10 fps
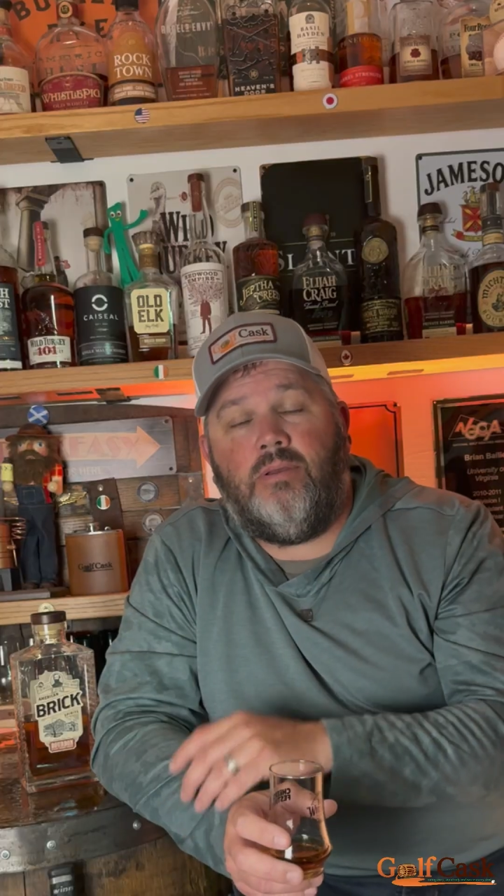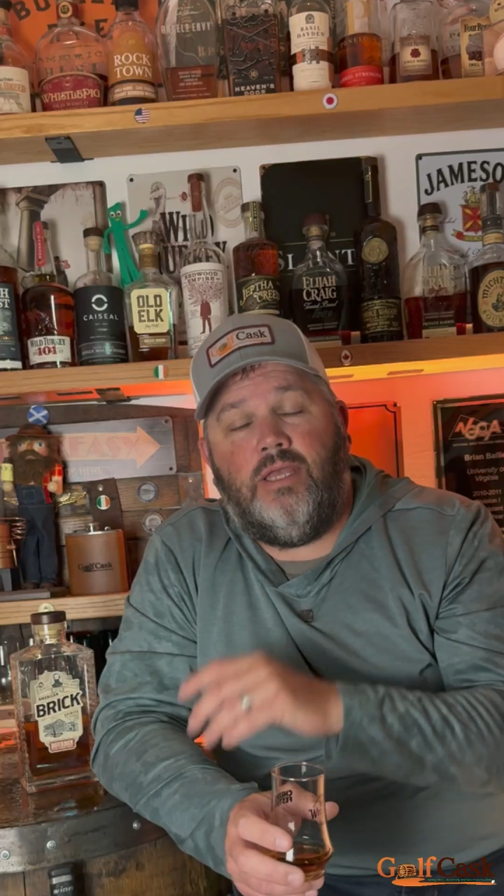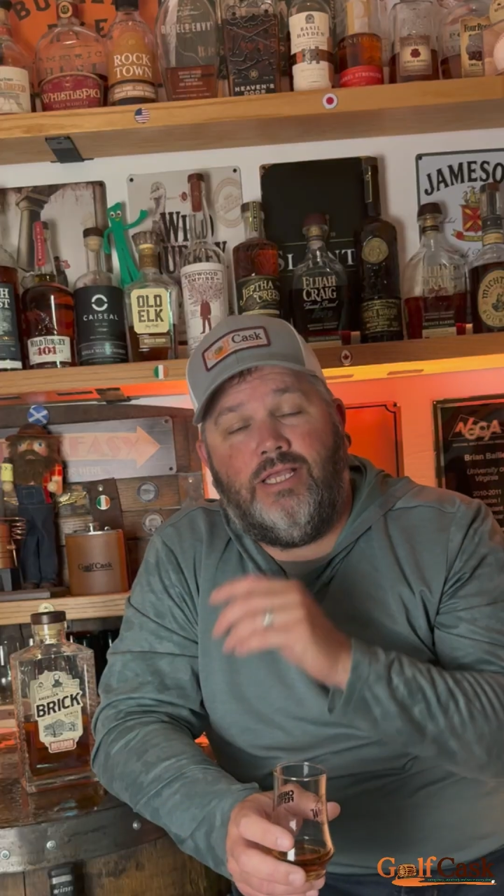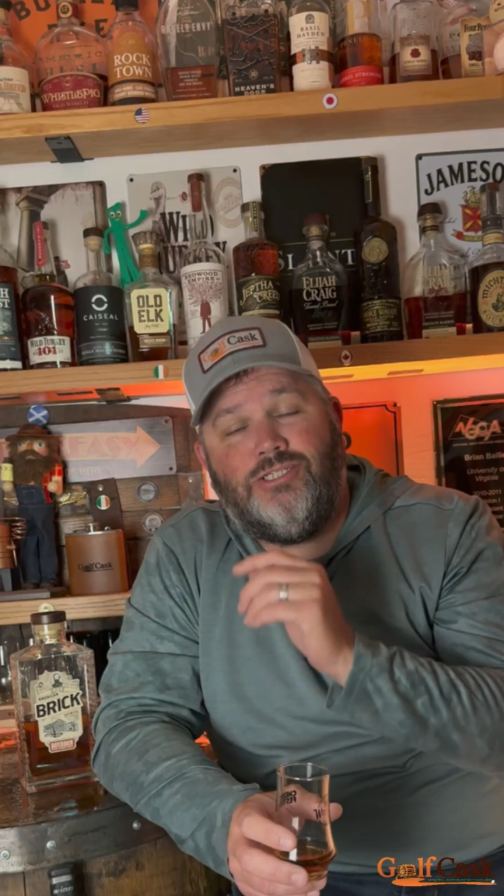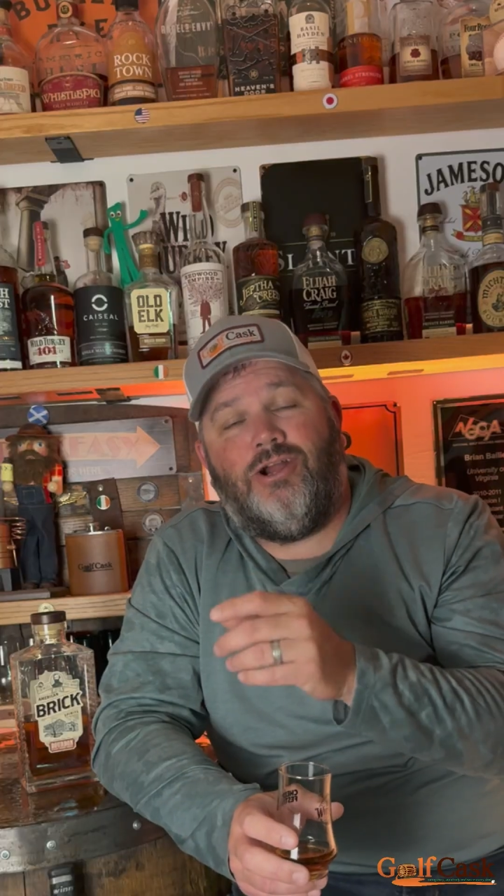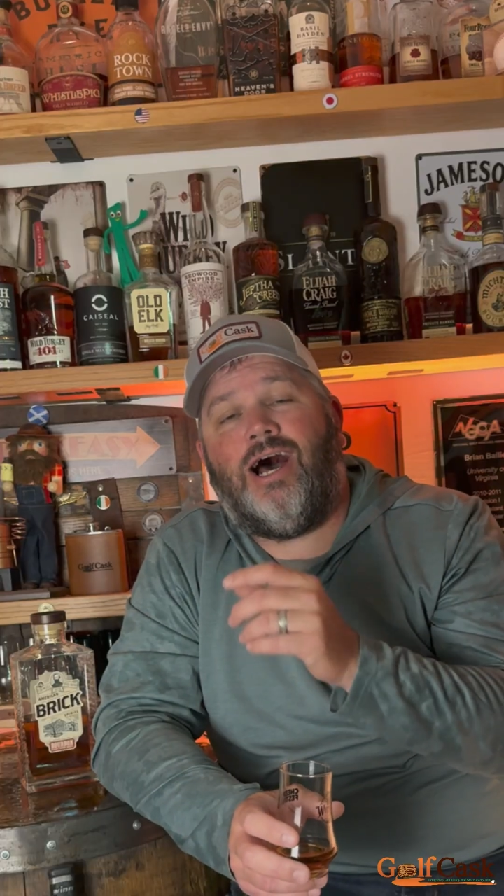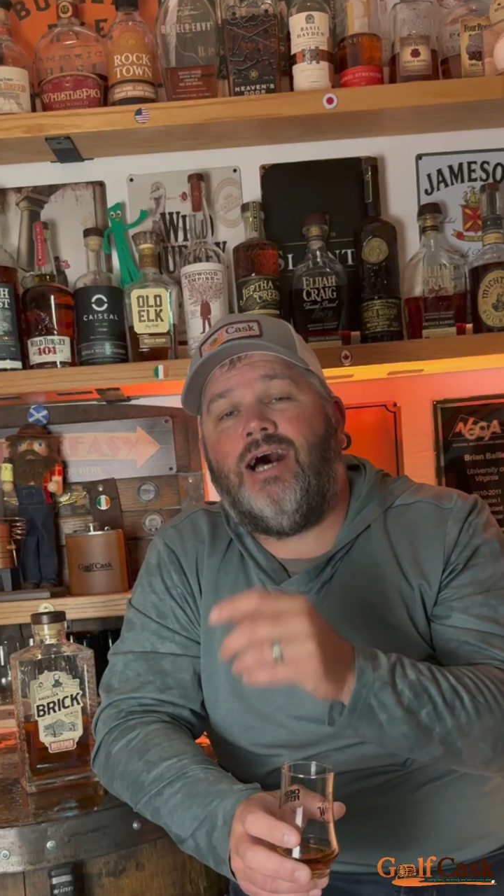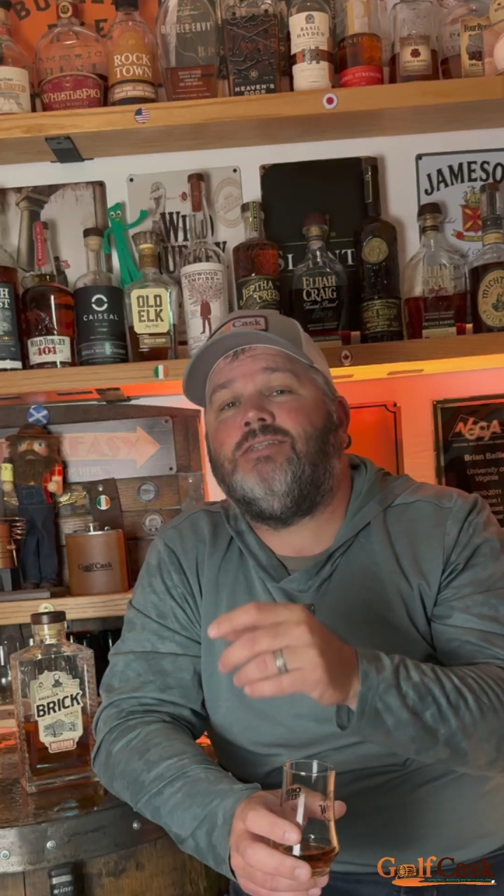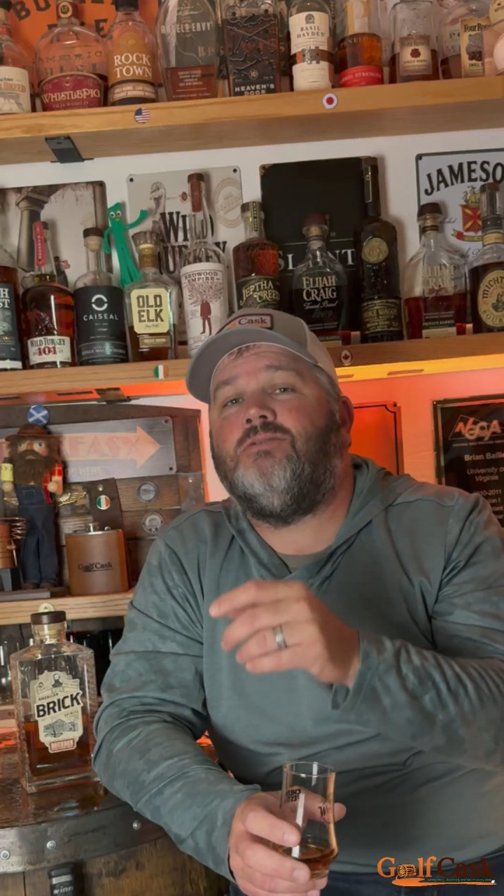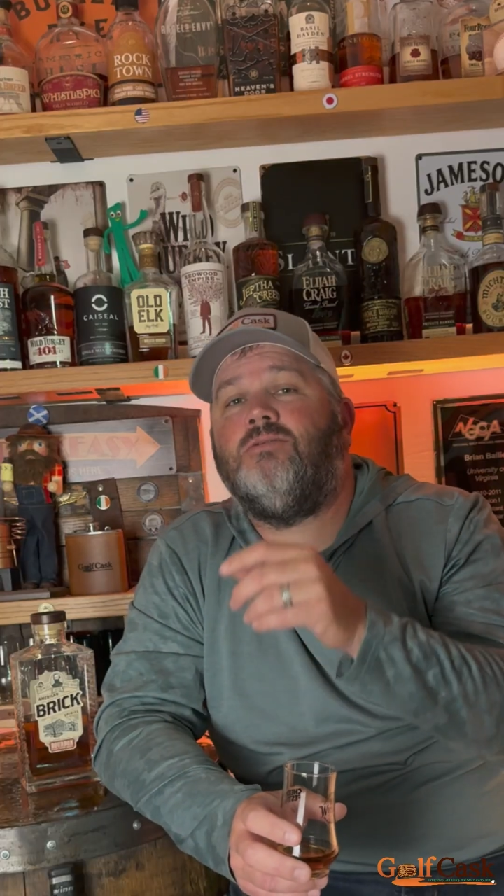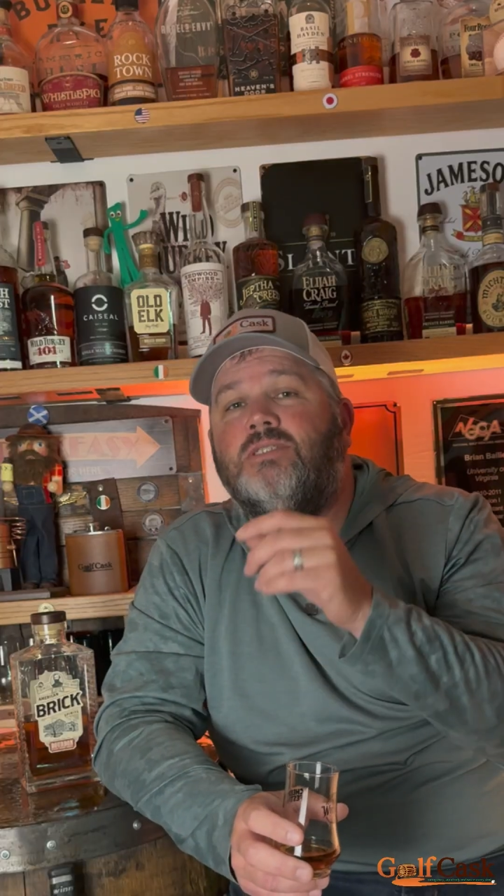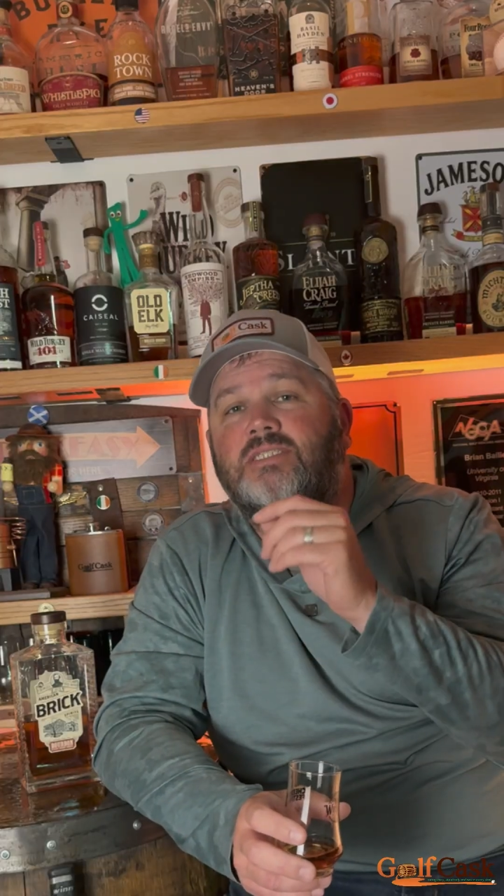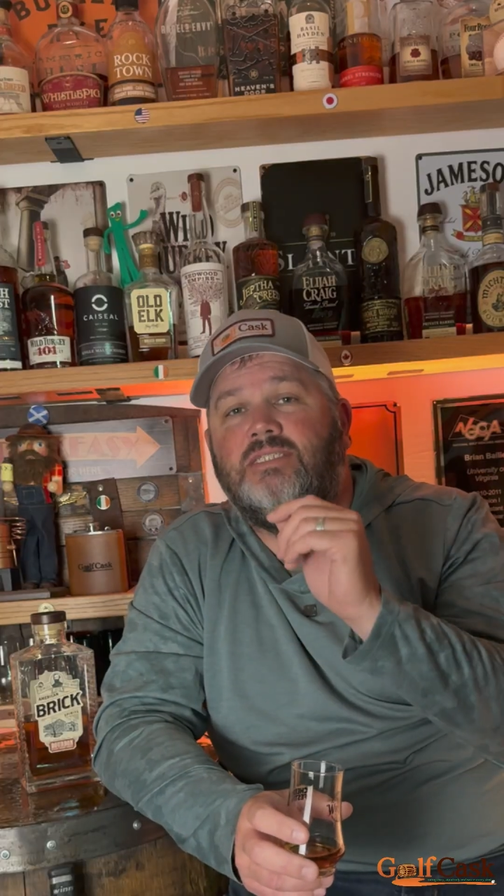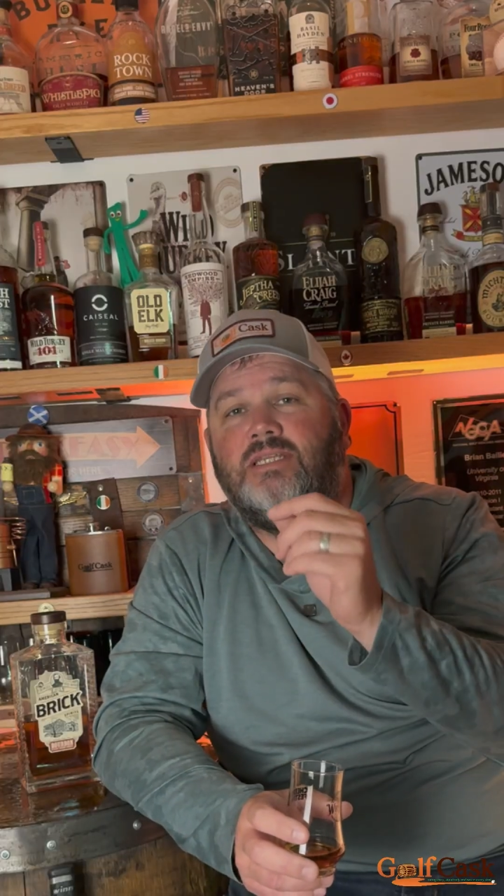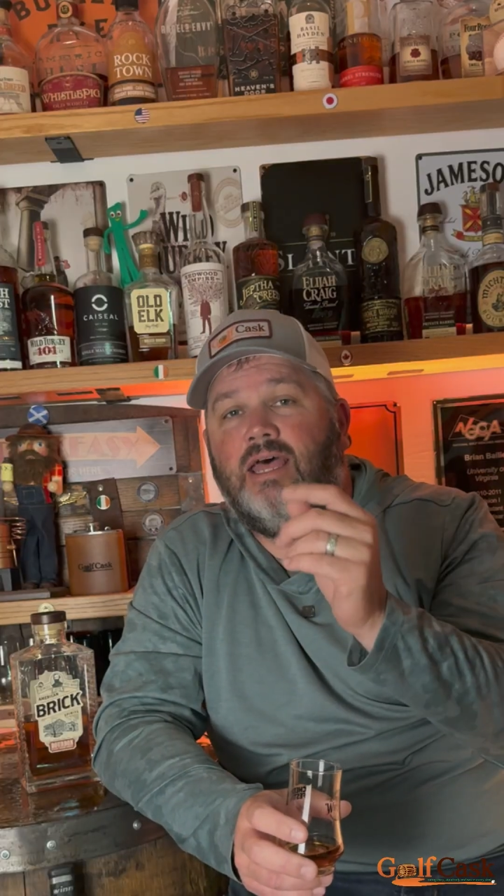Is your hosel
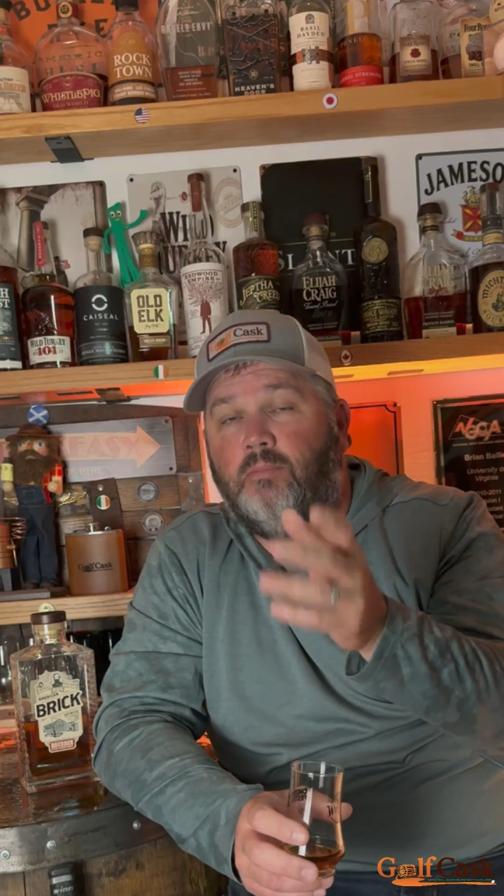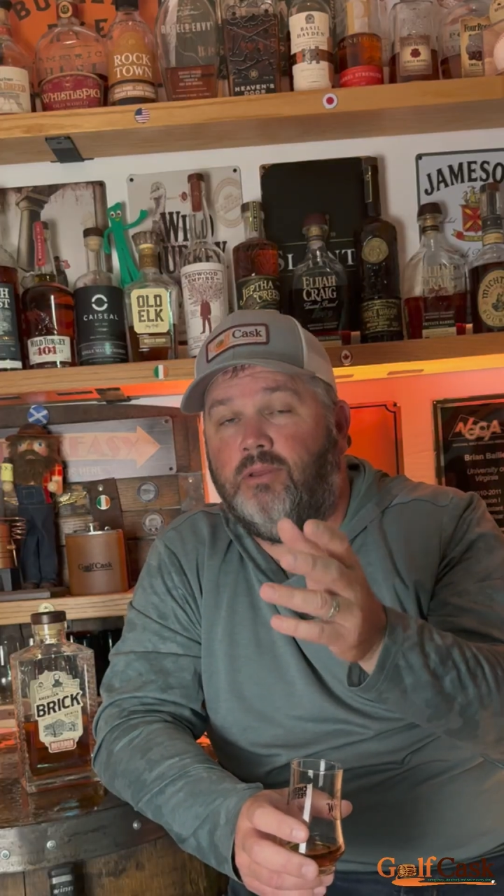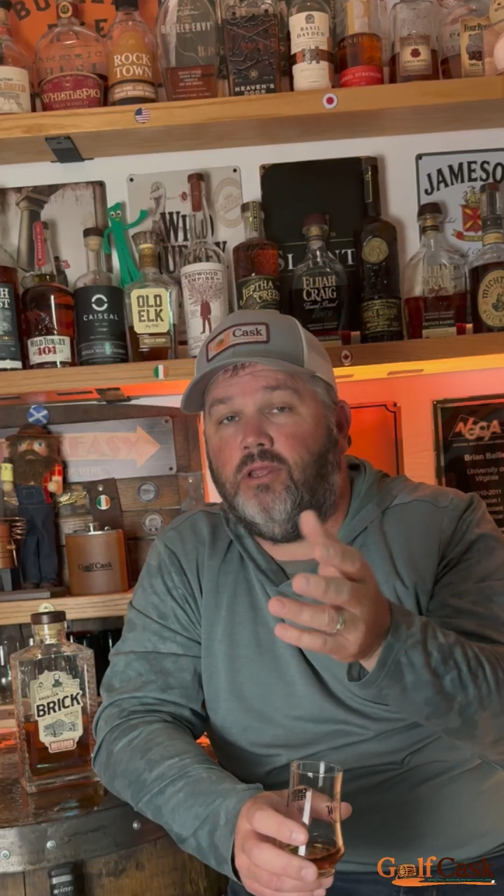helping